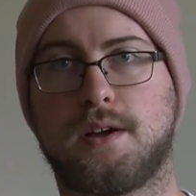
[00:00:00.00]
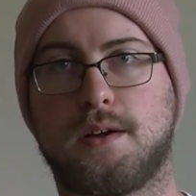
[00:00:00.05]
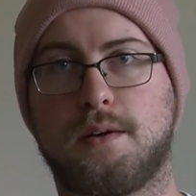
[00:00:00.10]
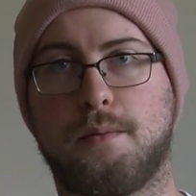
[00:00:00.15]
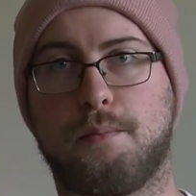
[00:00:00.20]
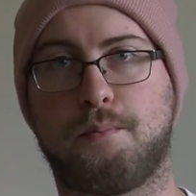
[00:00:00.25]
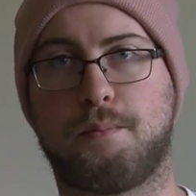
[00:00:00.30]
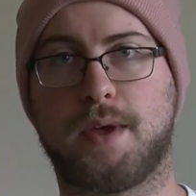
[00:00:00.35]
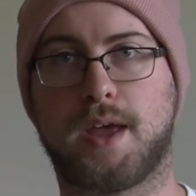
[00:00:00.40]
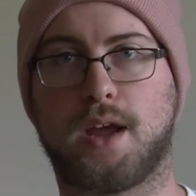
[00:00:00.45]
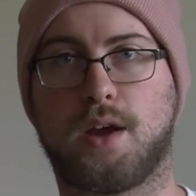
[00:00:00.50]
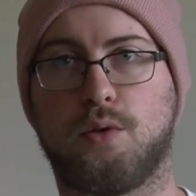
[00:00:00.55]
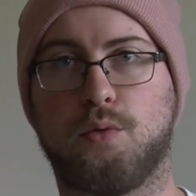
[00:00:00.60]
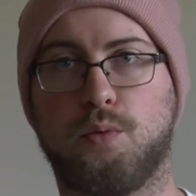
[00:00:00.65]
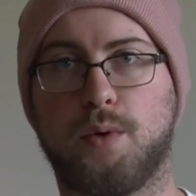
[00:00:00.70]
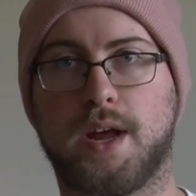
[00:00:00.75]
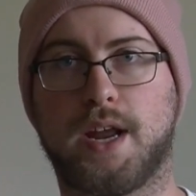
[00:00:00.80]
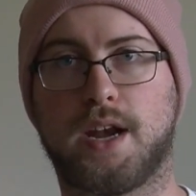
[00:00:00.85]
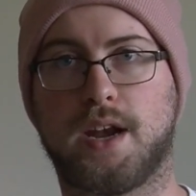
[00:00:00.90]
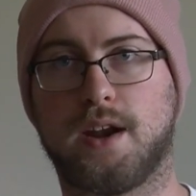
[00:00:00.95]
Big
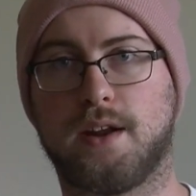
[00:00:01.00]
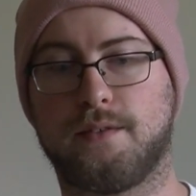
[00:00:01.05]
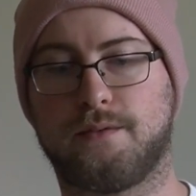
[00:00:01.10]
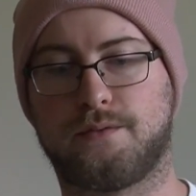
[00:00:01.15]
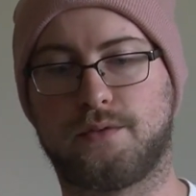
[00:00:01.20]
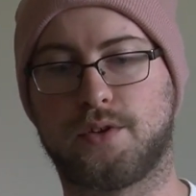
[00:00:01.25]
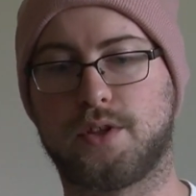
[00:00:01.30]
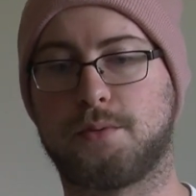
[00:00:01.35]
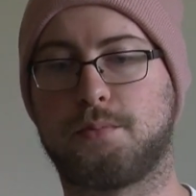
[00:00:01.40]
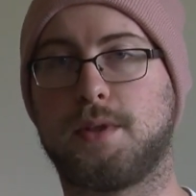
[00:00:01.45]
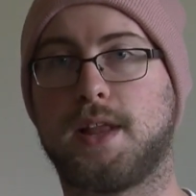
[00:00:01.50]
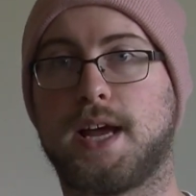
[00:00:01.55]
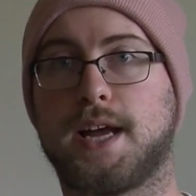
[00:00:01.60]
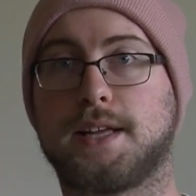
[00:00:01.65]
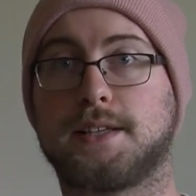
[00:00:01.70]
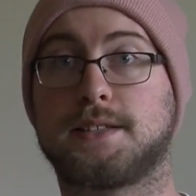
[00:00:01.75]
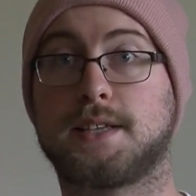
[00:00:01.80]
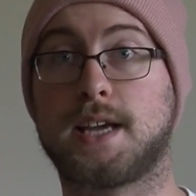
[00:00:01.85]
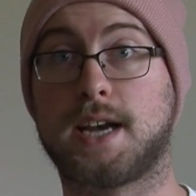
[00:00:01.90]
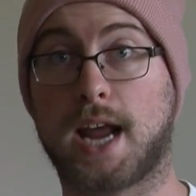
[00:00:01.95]
win for the plants
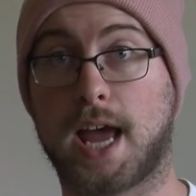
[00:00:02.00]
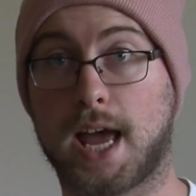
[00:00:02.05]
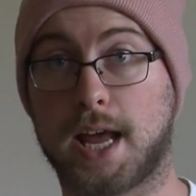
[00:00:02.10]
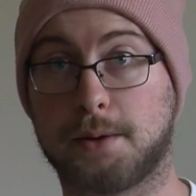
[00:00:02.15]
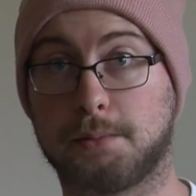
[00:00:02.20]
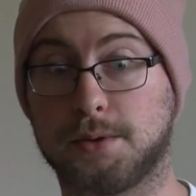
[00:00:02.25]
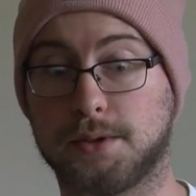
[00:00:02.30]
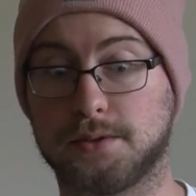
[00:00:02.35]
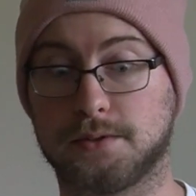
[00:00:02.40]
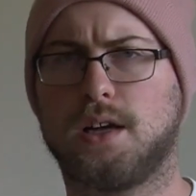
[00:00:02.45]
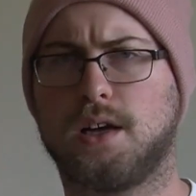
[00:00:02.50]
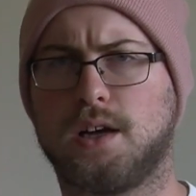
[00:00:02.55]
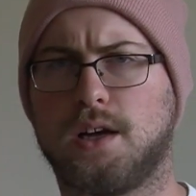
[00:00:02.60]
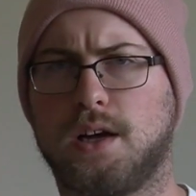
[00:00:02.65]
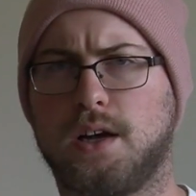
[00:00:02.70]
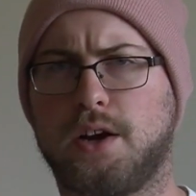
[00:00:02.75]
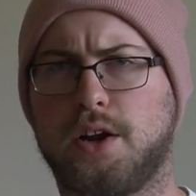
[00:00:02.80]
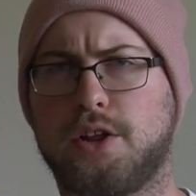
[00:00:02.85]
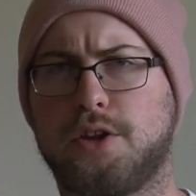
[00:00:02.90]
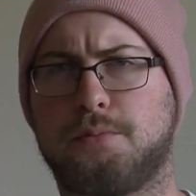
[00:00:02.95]
and animals.
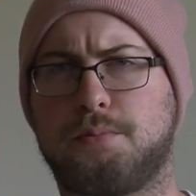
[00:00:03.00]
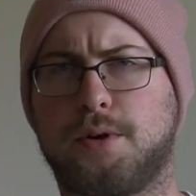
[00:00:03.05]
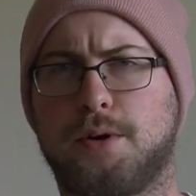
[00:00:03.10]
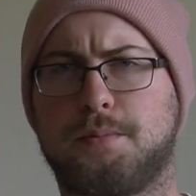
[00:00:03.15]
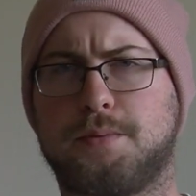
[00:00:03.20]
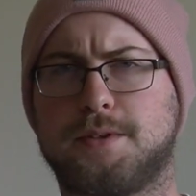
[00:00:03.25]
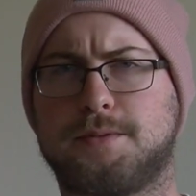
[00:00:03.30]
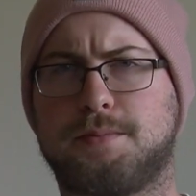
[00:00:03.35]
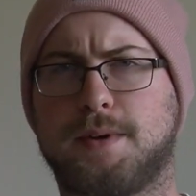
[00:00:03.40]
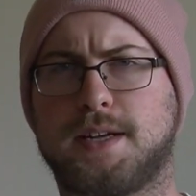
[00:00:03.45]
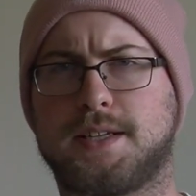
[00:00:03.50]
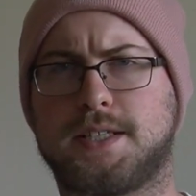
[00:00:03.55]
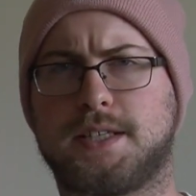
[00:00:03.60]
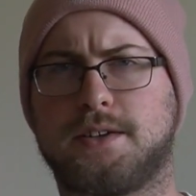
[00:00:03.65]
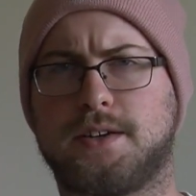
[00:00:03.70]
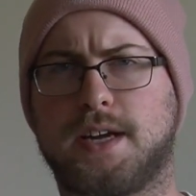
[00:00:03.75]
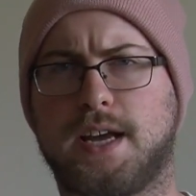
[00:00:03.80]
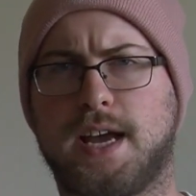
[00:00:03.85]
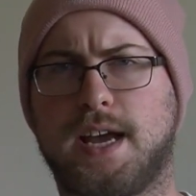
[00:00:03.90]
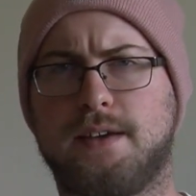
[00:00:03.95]
Another purpose bacteria
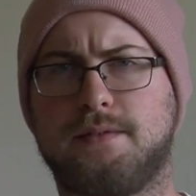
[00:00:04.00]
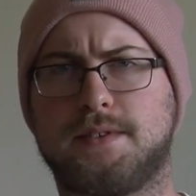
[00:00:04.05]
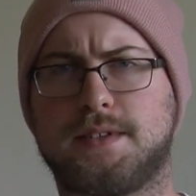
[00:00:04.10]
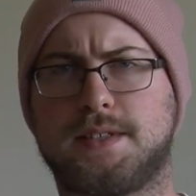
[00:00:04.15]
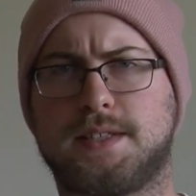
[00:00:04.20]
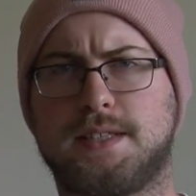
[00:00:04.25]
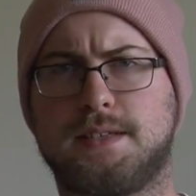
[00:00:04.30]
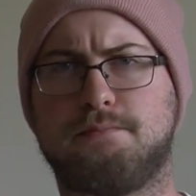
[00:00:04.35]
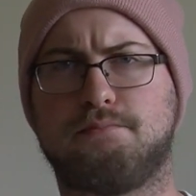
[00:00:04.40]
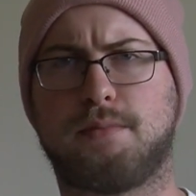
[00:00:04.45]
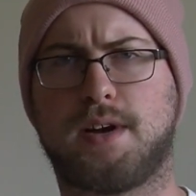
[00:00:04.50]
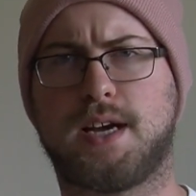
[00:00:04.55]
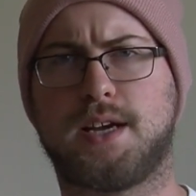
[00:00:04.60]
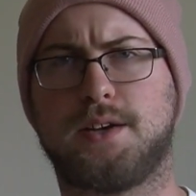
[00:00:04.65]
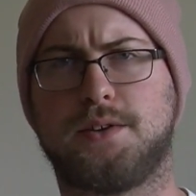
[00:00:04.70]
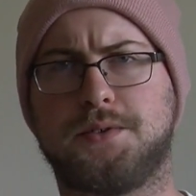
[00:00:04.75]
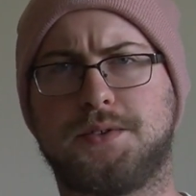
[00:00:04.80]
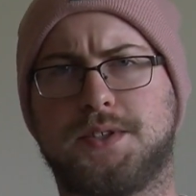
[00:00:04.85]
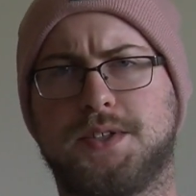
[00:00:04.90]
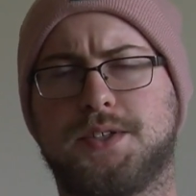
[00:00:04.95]
have is
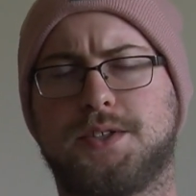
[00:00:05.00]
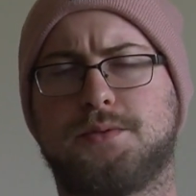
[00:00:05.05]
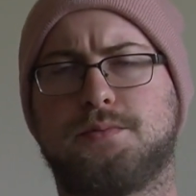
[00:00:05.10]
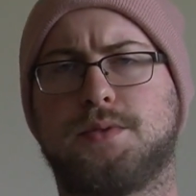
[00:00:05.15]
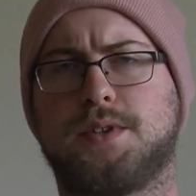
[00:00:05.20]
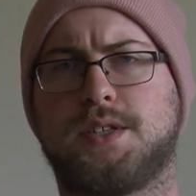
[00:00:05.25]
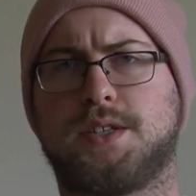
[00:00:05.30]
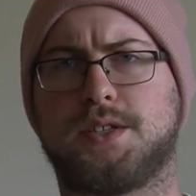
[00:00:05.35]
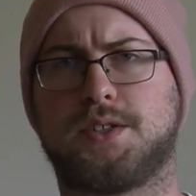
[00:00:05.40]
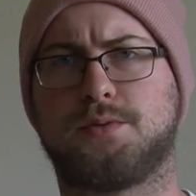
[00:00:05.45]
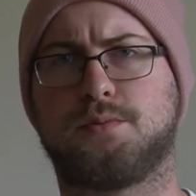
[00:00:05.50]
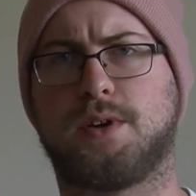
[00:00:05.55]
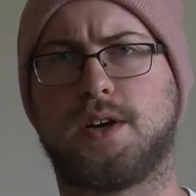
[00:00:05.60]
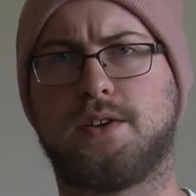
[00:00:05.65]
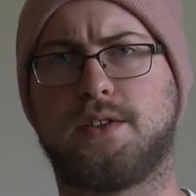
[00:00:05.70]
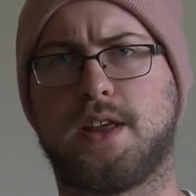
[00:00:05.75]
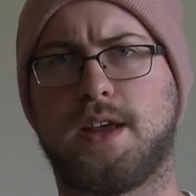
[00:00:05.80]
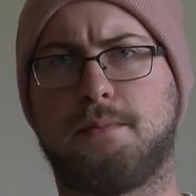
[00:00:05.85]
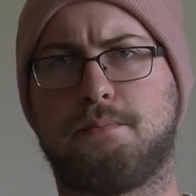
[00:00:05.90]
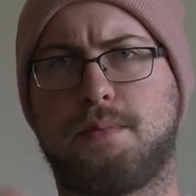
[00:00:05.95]
symbiosis, which is where
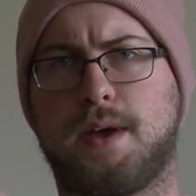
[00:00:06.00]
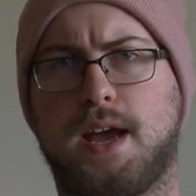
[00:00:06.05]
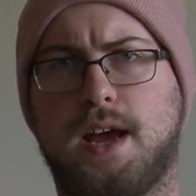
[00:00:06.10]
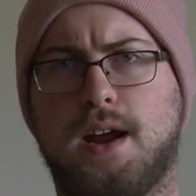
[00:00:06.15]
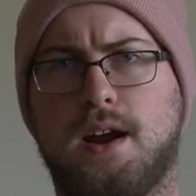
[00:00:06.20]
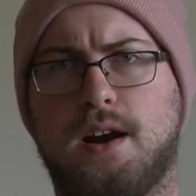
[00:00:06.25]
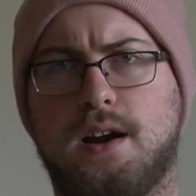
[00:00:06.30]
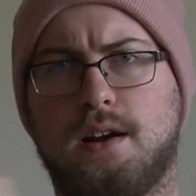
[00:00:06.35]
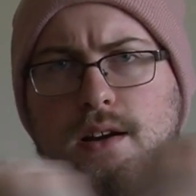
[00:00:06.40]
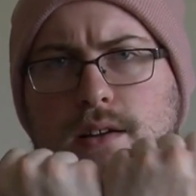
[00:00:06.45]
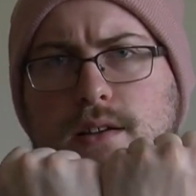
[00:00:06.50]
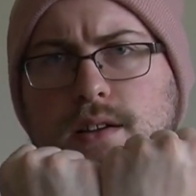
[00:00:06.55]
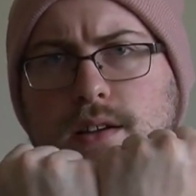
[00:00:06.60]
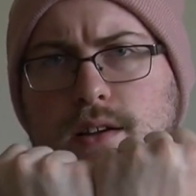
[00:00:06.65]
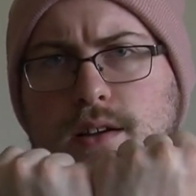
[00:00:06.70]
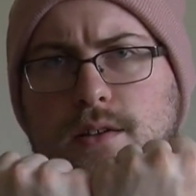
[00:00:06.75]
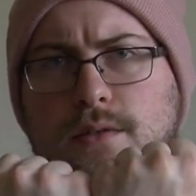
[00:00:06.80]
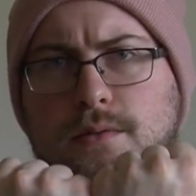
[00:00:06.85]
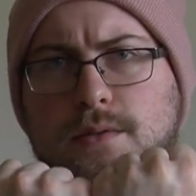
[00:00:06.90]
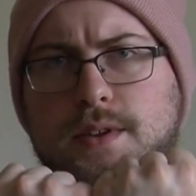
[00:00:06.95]
they pair
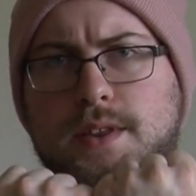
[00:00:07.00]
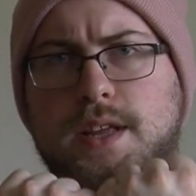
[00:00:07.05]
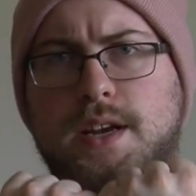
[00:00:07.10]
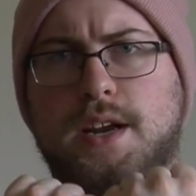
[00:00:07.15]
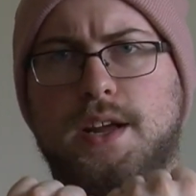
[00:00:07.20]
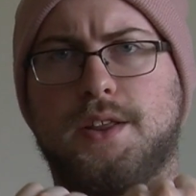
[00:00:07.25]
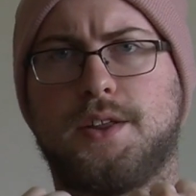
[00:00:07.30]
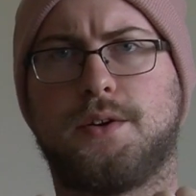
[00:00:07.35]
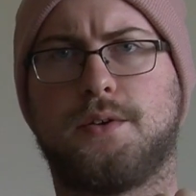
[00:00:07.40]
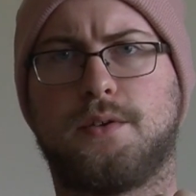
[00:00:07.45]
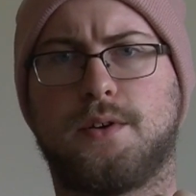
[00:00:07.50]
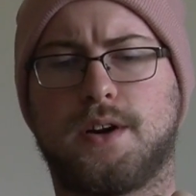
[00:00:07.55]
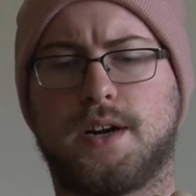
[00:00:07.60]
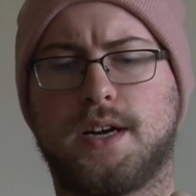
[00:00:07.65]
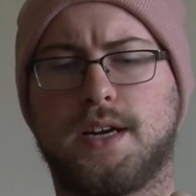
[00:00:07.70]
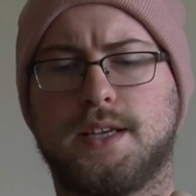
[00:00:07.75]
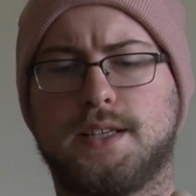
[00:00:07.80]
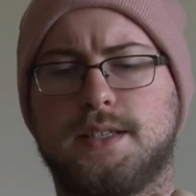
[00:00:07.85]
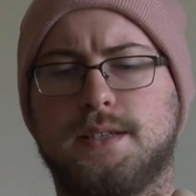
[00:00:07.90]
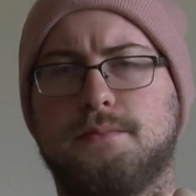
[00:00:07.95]
with another
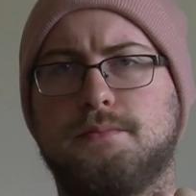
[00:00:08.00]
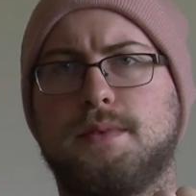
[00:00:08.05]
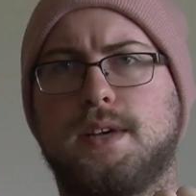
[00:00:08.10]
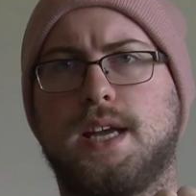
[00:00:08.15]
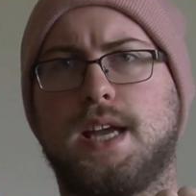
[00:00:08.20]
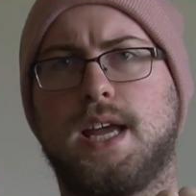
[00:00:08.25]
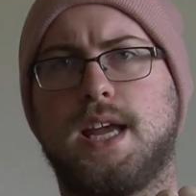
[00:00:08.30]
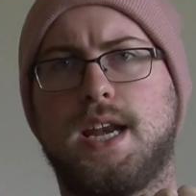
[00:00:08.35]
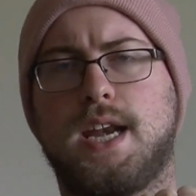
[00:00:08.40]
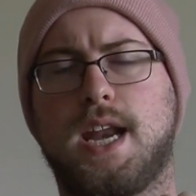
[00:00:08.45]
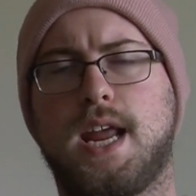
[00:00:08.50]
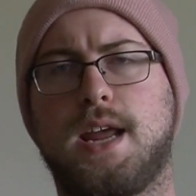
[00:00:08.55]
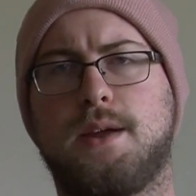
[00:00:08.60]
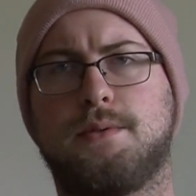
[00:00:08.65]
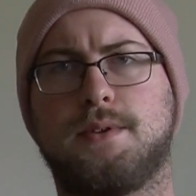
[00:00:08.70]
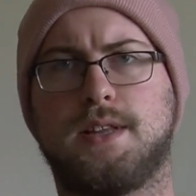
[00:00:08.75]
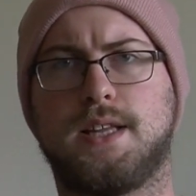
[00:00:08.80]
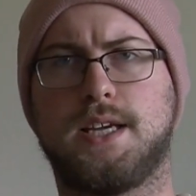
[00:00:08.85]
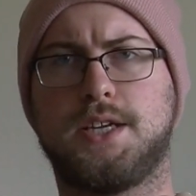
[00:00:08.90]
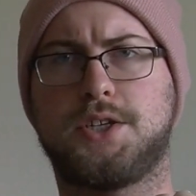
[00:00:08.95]
organism in a
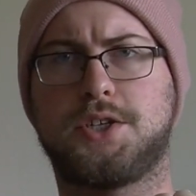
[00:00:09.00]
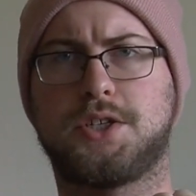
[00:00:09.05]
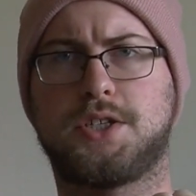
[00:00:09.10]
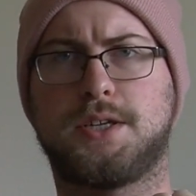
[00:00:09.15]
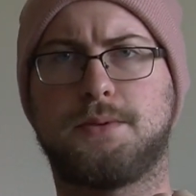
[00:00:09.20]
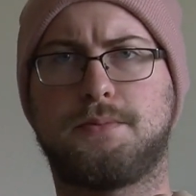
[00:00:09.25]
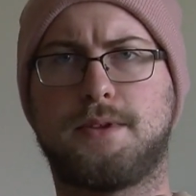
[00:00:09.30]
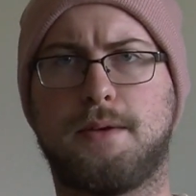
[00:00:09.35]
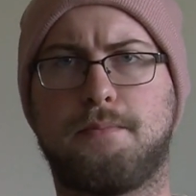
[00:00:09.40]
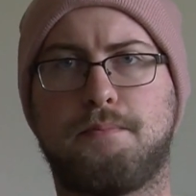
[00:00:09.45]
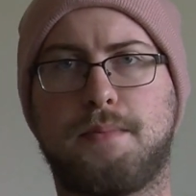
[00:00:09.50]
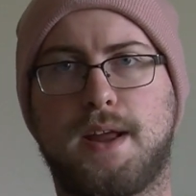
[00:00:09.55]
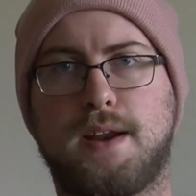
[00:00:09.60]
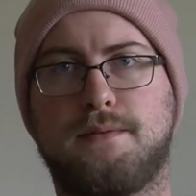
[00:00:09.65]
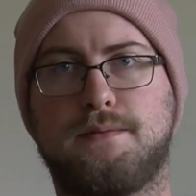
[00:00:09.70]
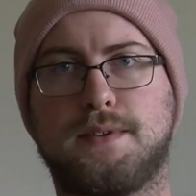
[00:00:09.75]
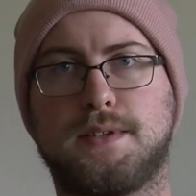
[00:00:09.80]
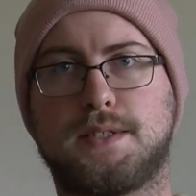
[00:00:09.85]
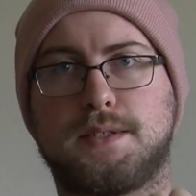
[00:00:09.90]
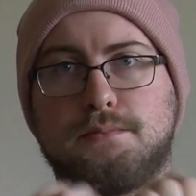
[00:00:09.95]
relationship that
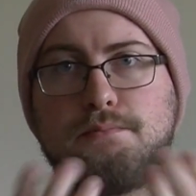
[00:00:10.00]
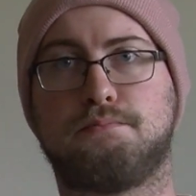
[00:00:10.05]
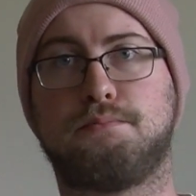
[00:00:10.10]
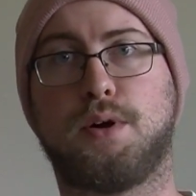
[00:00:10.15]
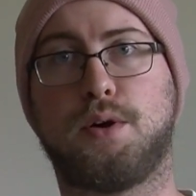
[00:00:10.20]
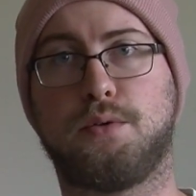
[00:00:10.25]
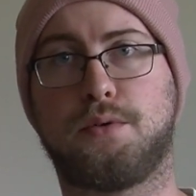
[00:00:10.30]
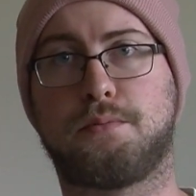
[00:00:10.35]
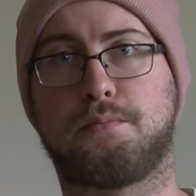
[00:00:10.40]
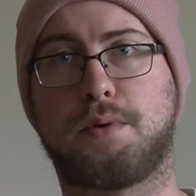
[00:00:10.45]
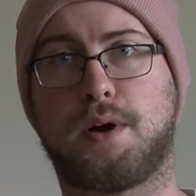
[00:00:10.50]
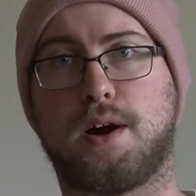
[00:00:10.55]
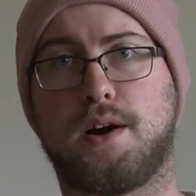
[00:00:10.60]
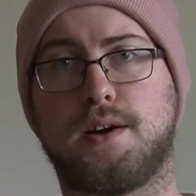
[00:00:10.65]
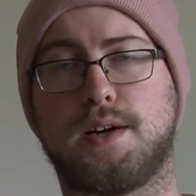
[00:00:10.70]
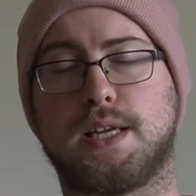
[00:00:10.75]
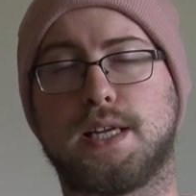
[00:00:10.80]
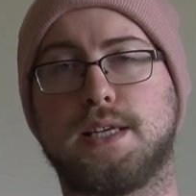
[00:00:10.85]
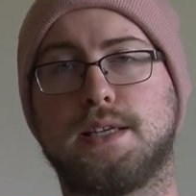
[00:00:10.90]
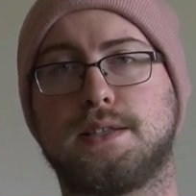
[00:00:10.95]
benefits both
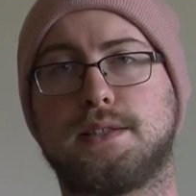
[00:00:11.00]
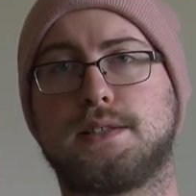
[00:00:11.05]
parties,